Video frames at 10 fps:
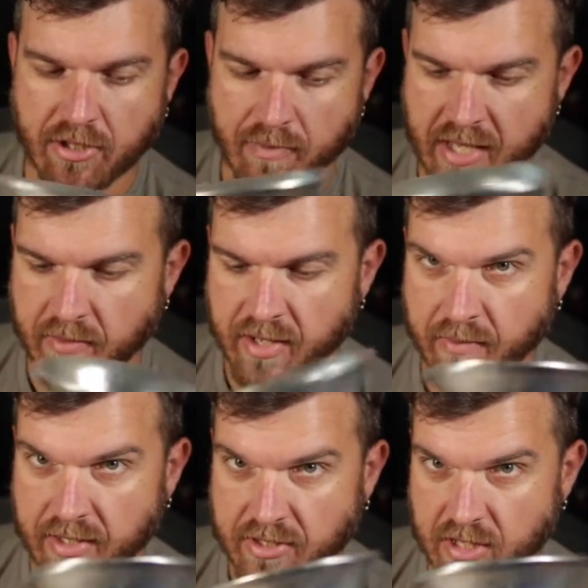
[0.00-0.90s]
by the way,
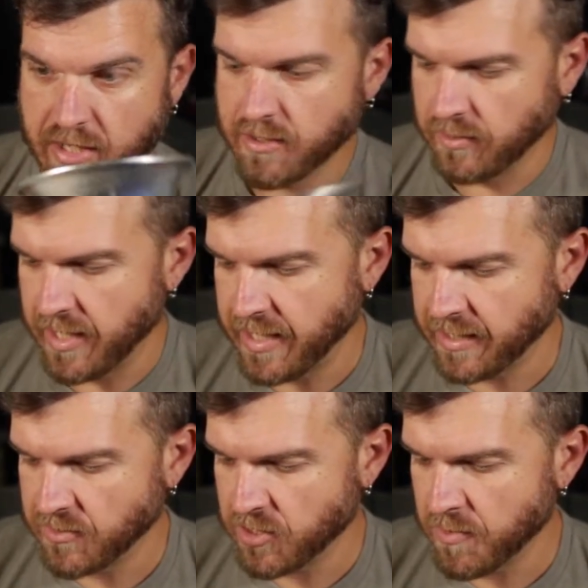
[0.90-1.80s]
when it's on your lighting
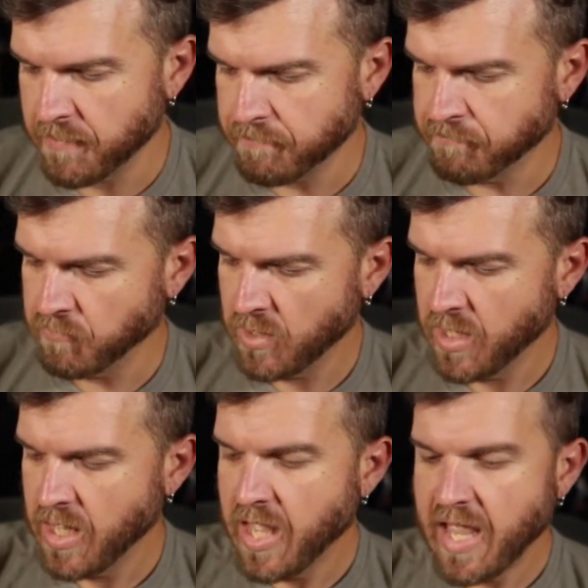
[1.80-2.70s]
instrument,
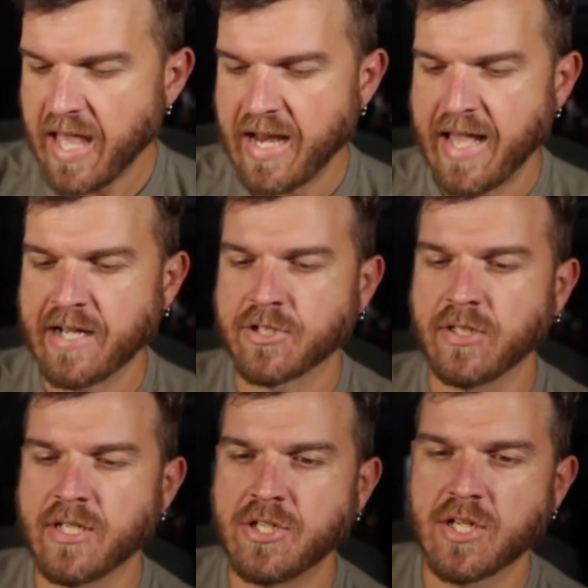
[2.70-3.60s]
and
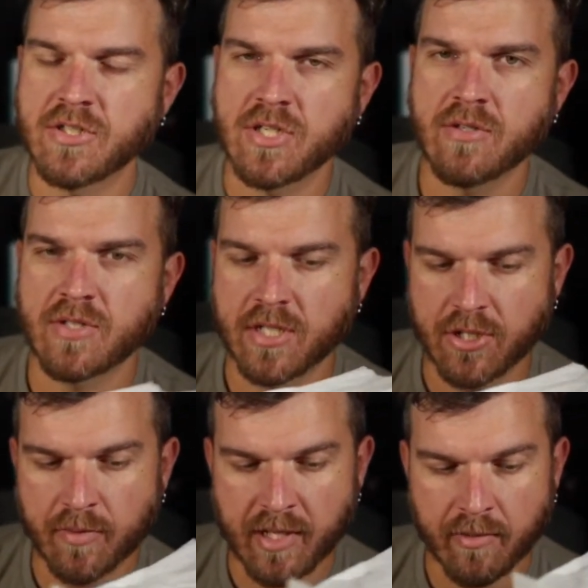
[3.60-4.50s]
actually just use
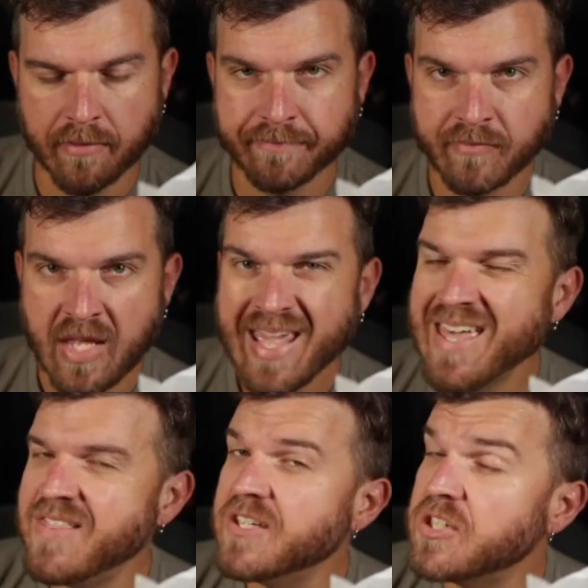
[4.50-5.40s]
tissue paper.
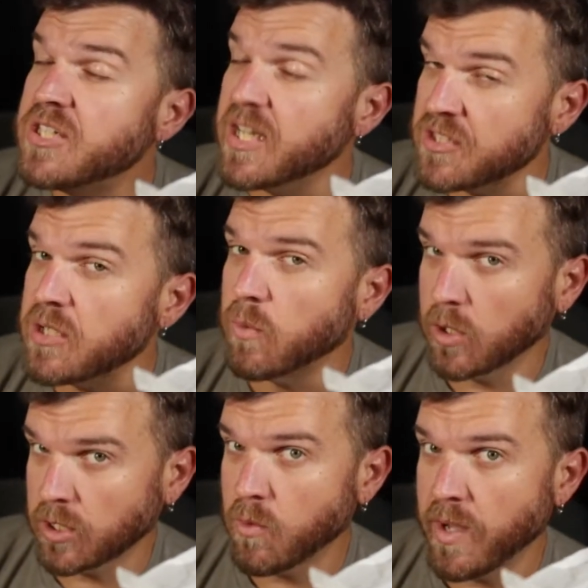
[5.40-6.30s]
This doesn't
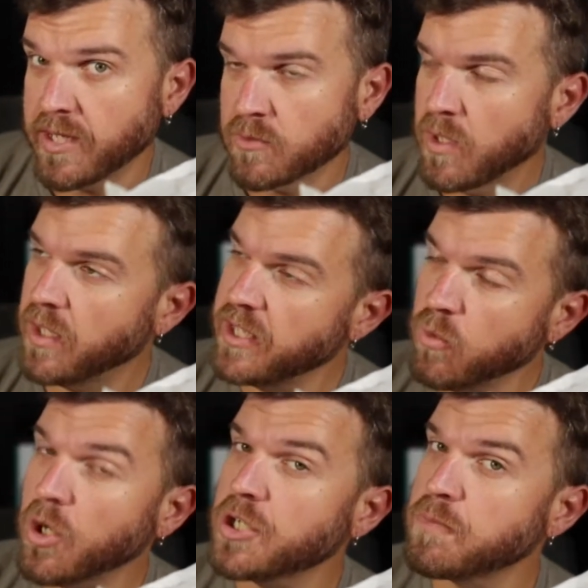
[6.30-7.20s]
work quite as well. It
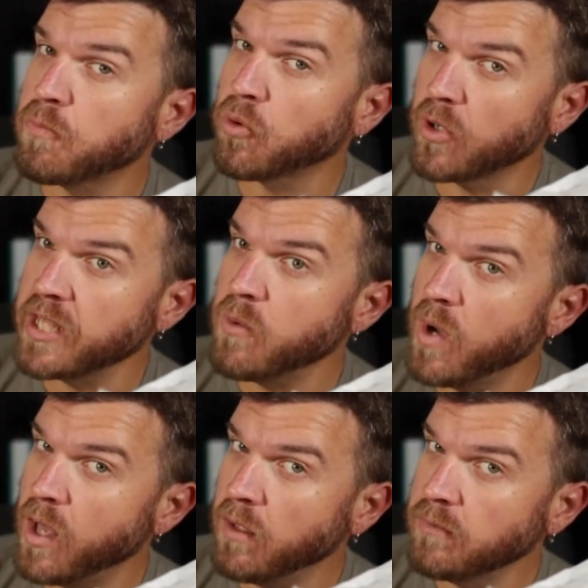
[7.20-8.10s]
works pretty
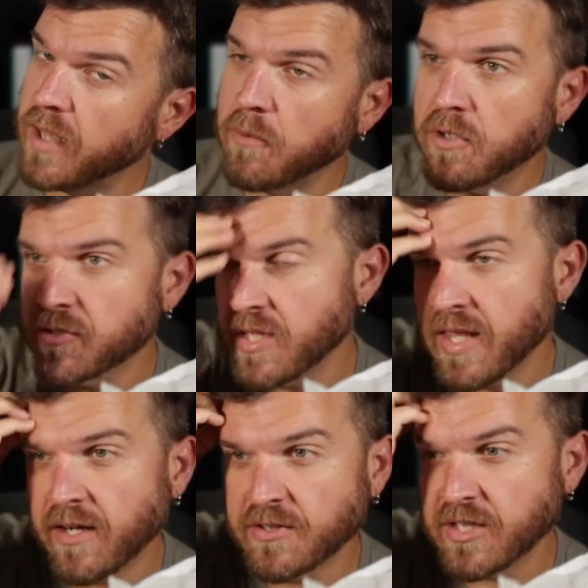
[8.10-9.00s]
well. I will say
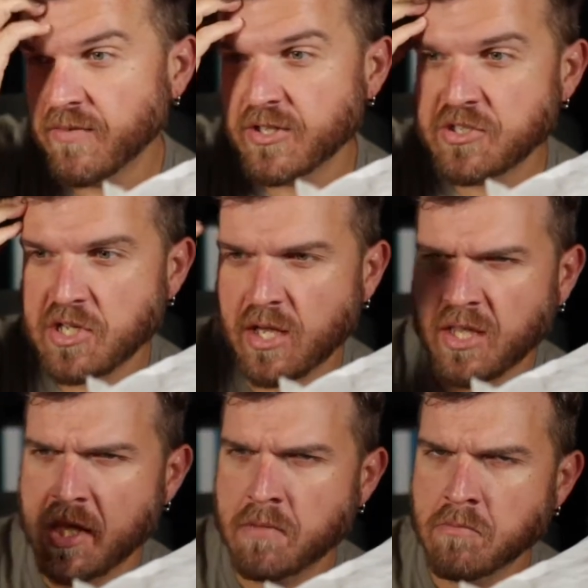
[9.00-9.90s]
that. I'll give it a
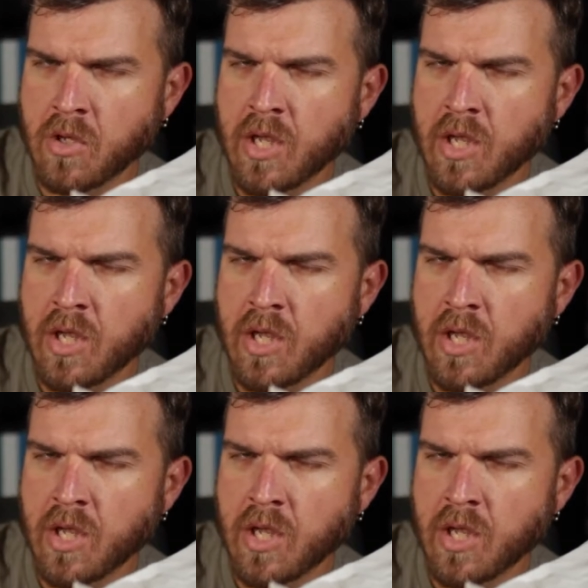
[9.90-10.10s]
solid